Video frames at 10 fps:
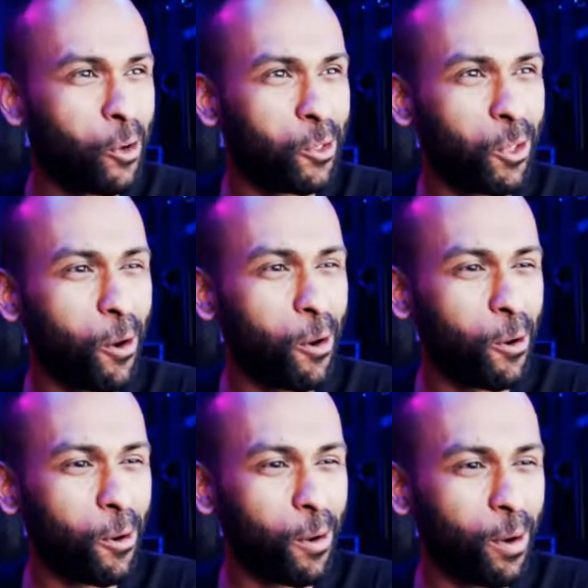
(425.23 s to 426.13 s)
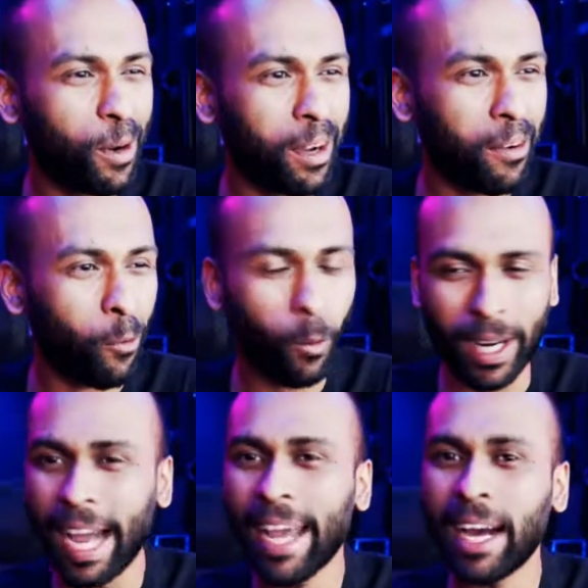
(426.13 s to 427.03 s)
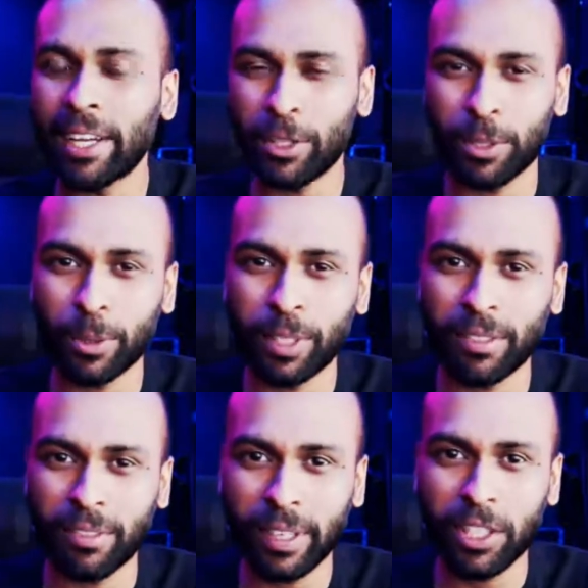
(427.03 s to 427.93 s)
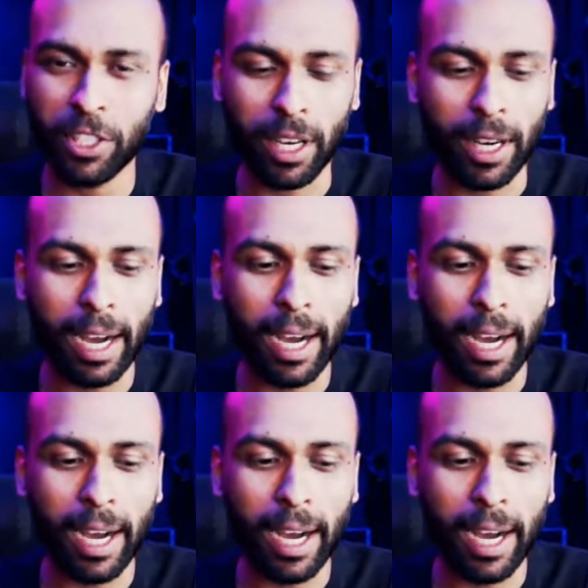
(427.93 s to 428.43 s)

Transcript: So when I understood this feature,